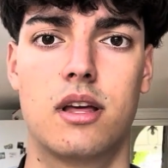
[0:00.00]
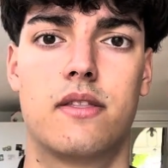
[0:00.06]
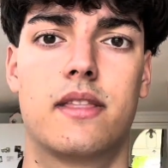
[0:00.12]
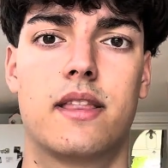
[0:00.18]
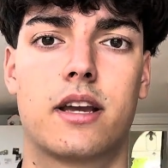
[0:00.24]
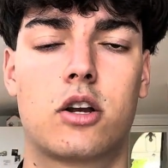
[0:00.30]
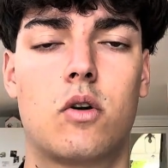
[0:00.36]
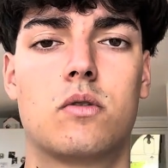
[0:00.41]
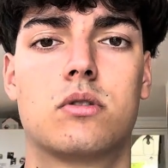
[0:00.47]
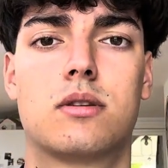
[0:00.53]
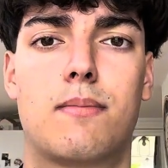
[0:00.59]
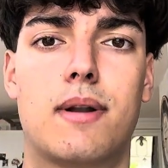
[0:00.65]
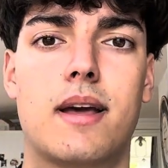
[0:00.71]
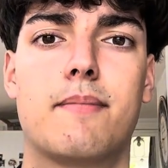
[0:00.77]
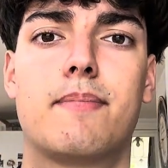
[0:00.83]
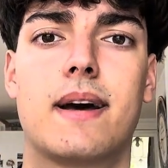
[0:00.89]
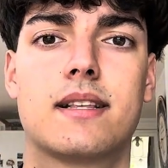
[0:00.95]
They're going to
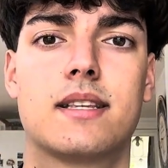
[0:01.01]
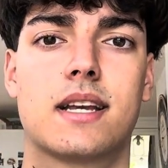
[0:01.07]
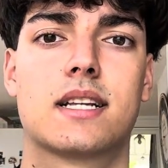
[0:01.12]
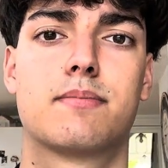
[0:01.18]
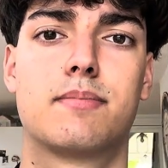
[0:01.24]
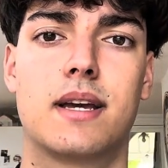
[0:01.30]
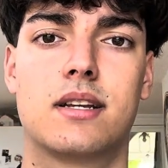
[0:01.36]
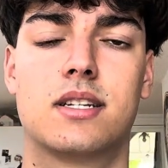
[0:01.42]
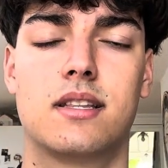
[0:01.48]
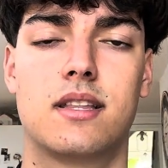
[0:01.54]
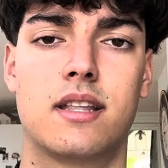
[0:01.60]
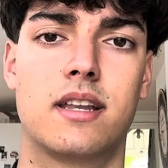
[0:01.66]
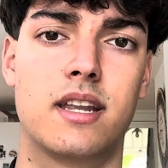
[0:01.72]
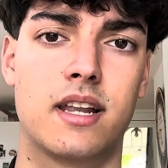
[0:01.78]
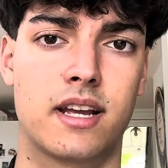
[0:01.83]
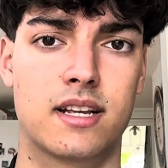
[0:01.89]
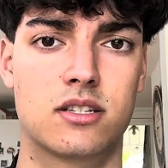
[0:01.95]
play better against PSG than they
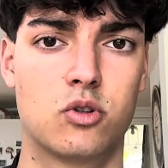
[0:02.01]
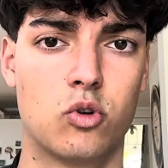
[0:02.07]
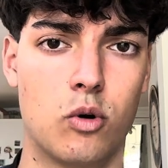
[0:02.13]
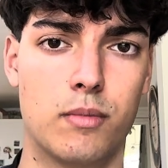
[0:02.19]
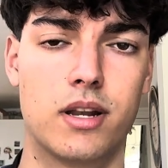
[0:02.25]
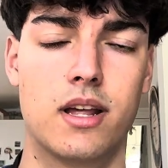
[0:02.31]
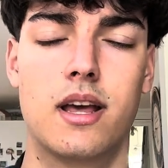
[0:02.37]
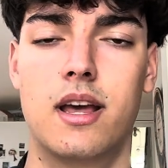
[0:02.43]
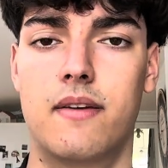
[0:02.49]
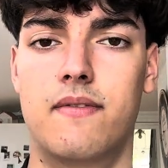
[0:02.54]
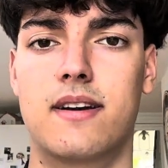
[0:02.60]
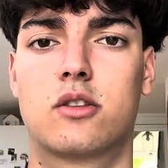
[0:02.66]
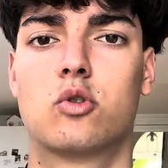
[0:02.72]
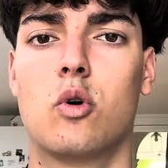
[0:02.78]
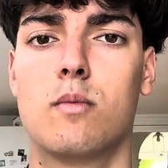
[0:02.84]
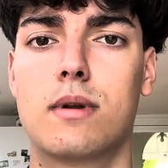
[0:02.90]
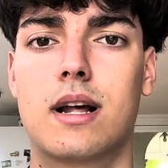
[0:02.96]
did against Dortmund. In
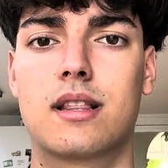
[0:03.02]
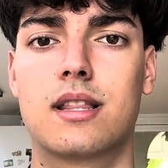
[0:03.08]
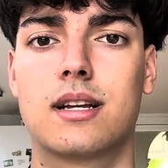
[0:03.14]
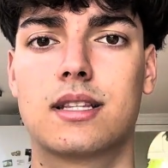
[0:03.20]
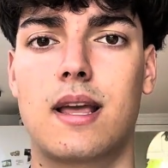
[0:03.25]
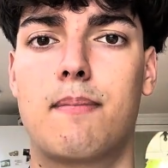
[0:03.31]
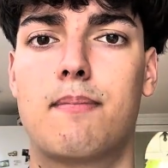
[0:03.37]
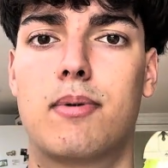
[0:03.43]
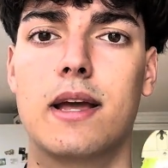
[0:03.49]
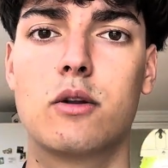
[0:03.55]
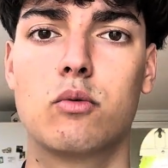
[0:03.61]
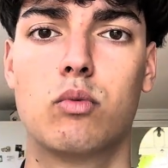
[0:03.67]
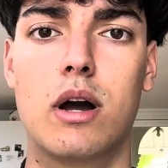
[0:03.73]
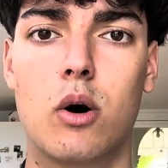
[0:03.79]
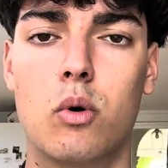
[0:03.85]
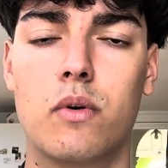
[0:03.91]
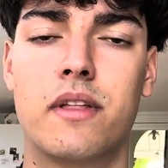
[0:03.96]
fact, Dortmund, I think they played
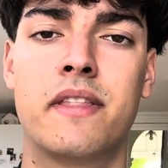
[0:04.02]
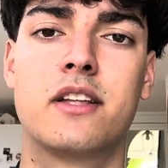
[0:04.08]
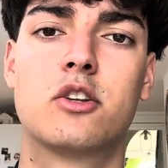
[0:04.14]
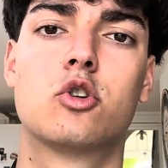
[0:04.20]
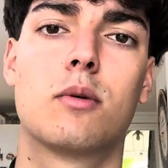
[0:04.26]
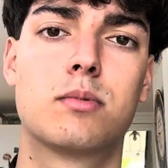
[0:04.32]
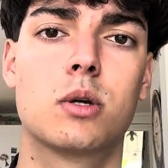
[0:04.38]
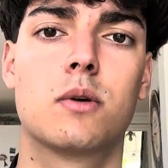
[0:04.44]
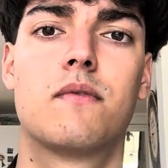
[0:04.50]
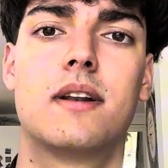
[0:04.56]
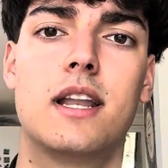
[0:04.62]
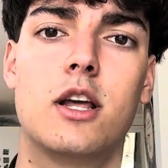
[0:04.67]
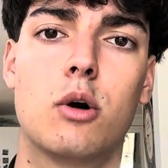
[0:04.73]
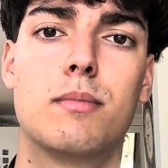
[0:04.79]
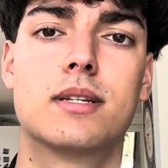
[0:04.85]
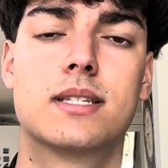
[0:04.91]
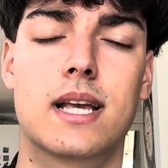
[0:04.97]
well and they dropped off a
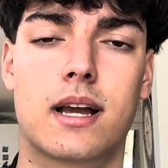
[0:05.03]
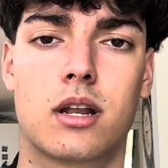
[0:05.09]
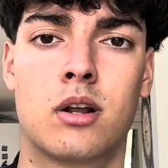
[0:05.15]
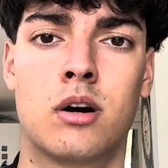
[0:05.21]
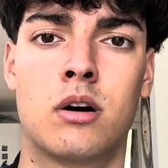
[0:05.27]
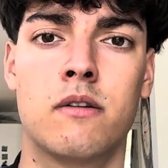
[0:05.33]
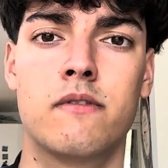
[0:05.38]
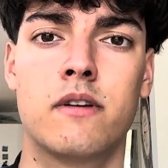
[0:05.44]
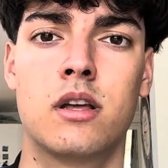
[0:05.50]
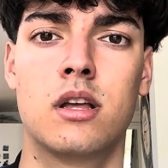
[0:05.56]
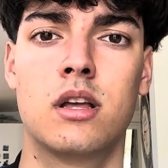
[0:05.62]
little bit second half.